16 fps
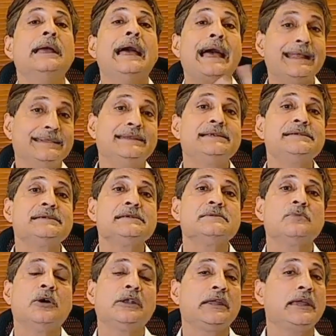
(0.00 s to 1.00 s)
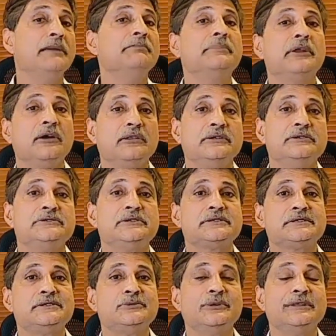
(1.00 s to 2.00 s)
And this is what
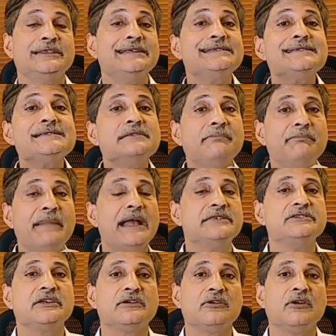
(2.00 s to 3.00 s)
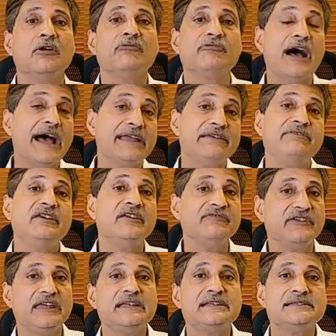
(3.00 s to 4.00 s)
embryologists do, and this is the magic of I V
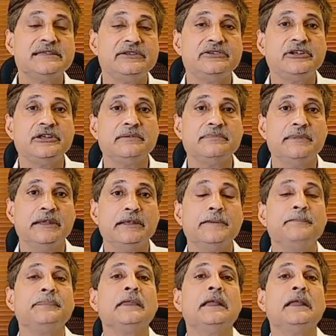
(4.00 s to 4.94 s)
F I C S I treatment,